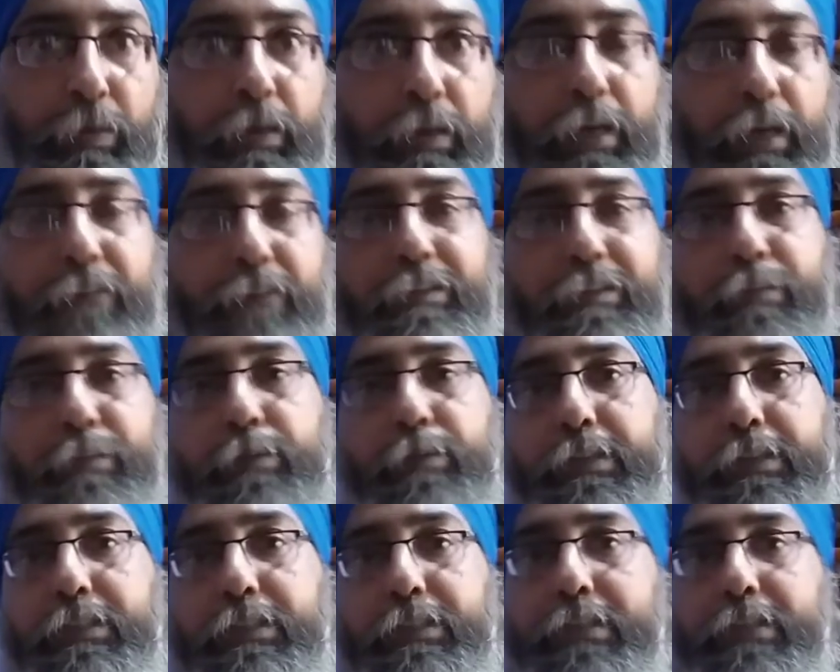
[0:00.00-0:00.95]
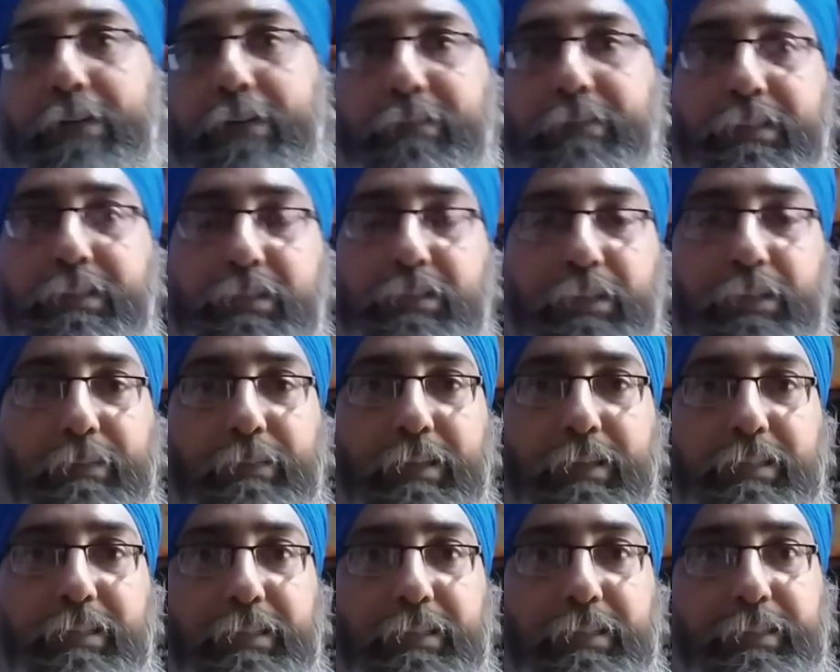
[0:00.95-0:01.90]
Everybody is having a
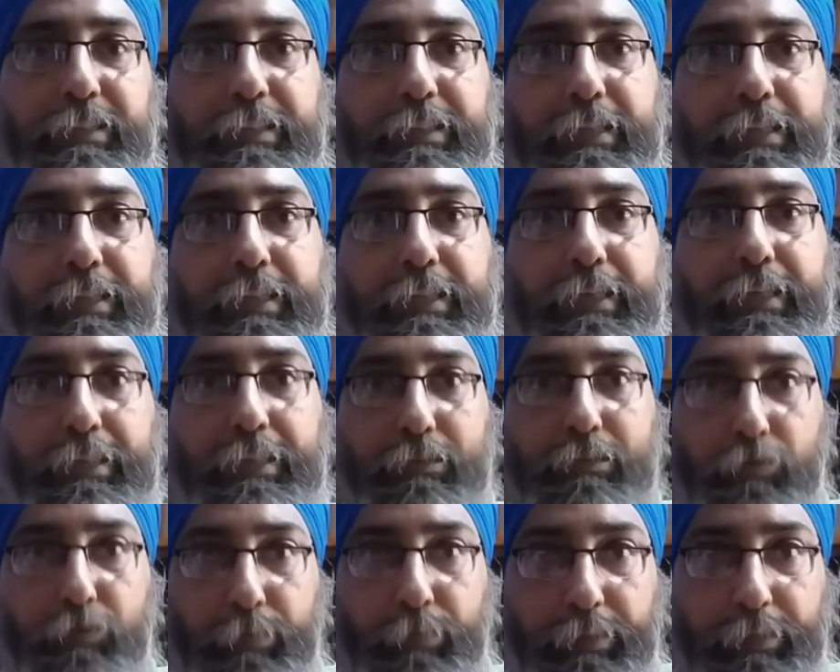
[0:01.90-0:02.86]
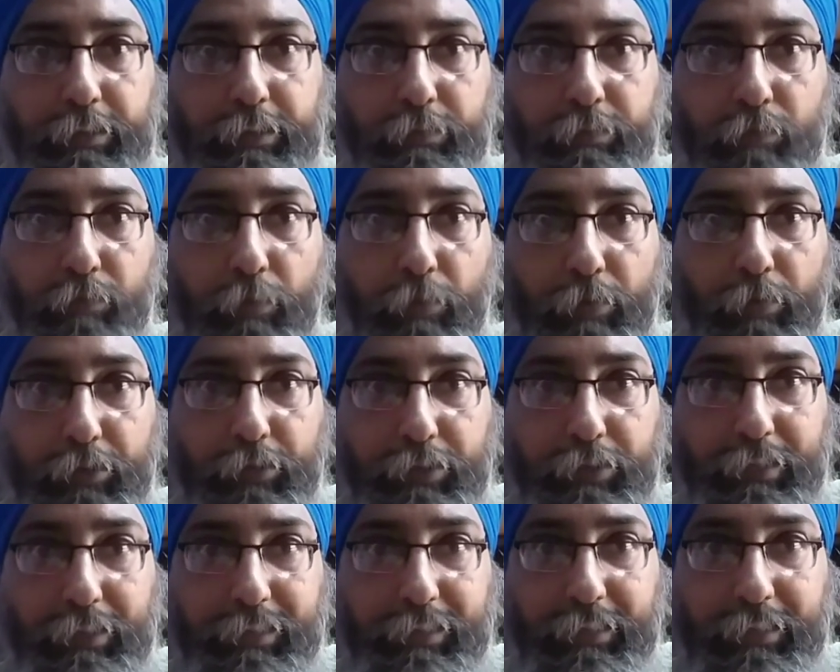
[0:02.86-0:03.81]
surveillance agenda, and those predator
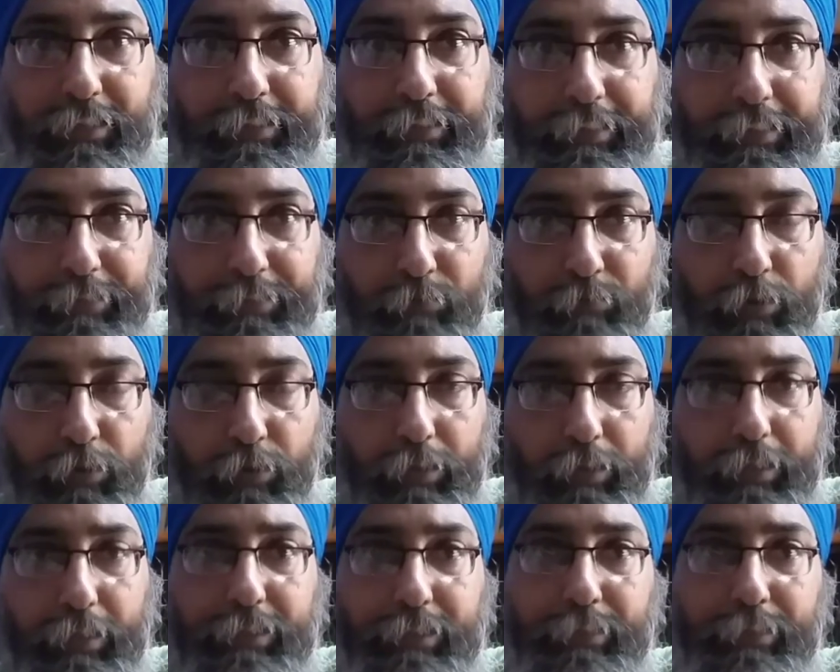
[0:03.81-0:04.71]
population, exceptional teamwork